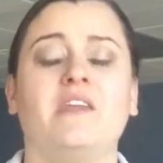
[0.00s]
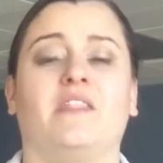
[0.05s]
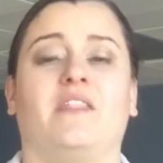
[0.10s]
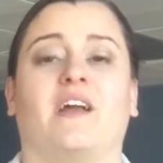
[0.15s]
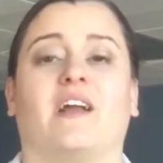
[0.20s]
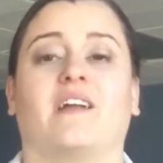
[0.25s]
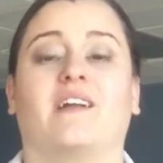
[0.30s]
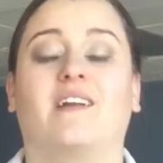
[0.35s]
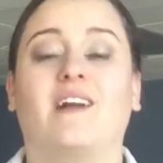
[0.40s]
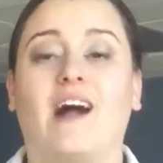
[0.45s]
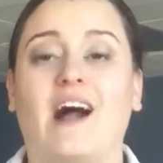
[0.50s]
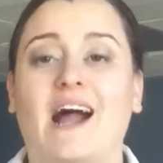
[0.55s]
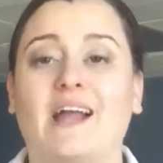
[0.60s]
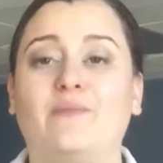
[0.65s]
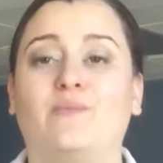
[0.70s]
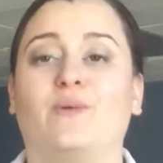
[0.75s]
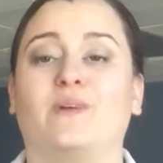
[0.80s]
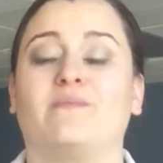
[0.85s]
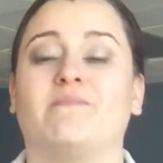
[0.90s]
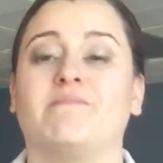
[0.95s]
that
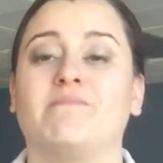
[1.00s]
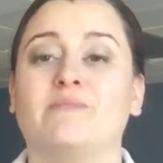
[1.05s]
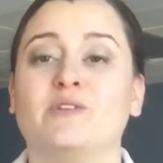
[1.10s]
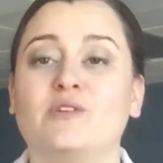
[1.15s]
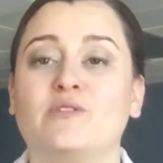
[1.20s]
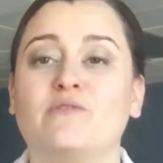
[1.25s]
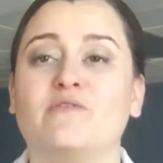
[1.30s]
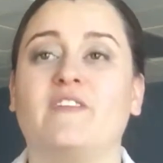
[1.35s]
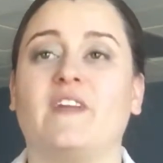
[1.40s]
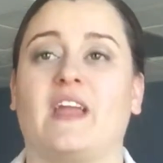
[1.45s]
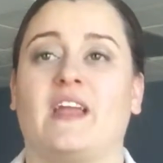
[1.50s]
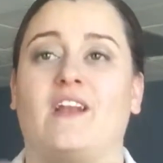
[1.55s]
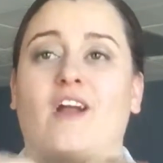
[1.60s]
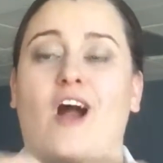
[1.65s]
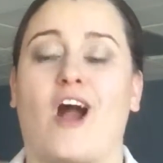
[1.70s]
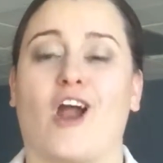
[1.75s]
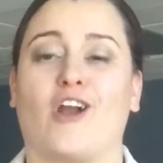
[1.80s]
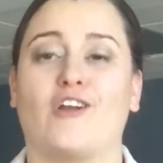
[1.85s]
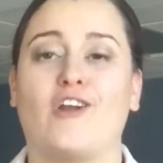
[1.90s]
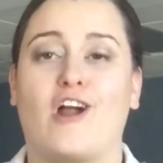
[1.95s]
God would move in
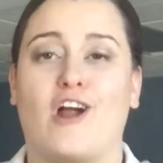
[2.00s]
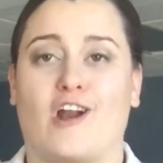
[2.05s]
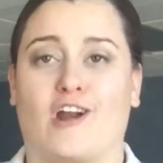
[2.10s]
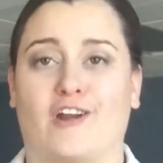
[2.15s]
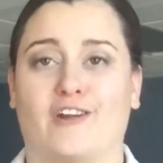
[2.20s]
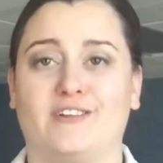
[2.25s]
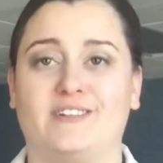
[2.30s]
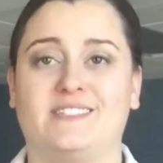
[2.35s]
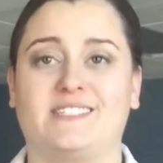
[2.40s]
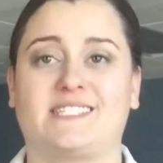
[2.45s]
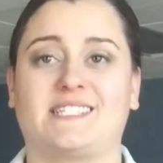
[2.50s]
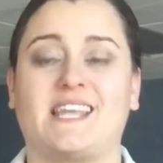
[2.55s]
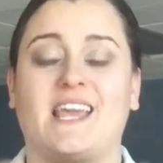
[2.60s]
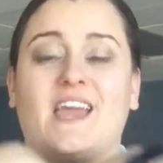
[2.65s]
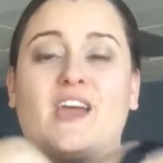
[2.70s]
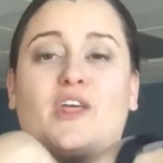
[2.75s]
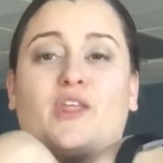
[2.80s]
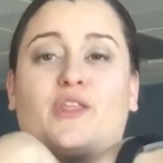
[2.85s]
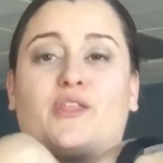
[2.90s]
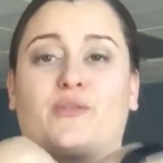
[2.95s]
our hearts
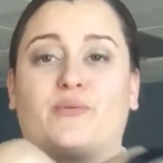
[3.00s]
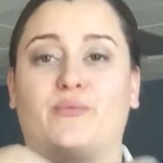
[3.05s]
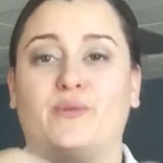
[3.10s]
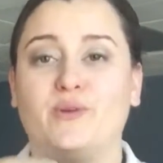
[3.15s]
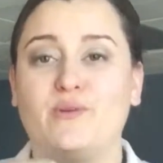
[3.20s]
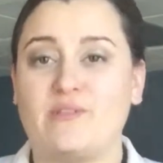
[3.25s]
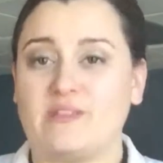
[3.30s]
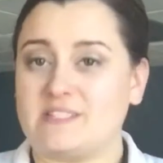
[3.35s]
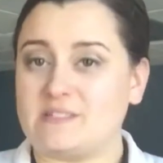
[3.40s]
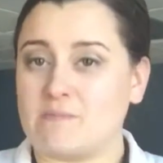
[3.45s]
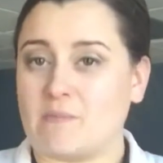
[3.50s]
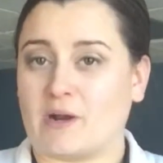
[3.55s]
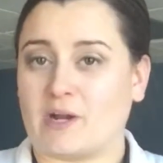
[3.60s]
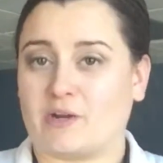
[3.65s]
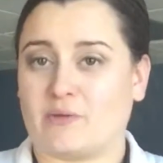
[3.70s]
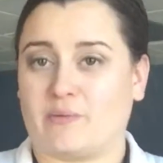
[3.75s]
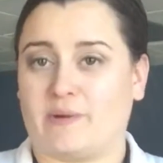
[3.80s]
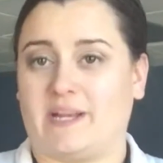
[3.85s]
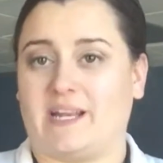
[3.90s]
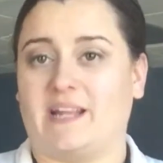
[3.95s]
through this
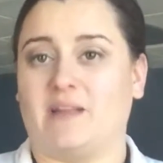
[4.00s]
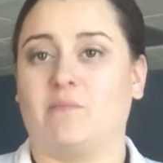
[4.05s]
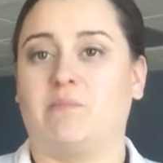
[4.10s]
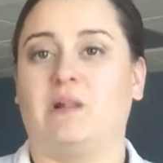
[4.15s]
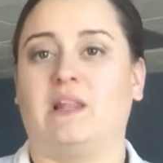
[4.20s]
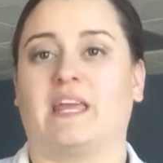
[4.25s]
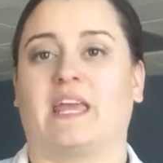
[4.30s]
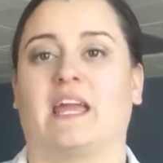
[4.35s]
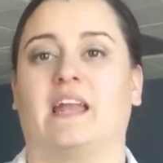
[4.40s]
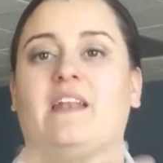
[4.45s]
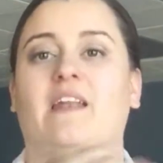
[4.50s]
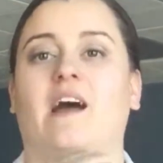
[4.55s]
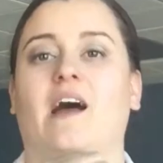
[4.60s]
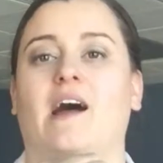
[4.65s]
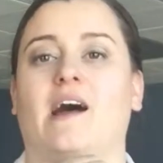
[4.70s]
Mark reading plan.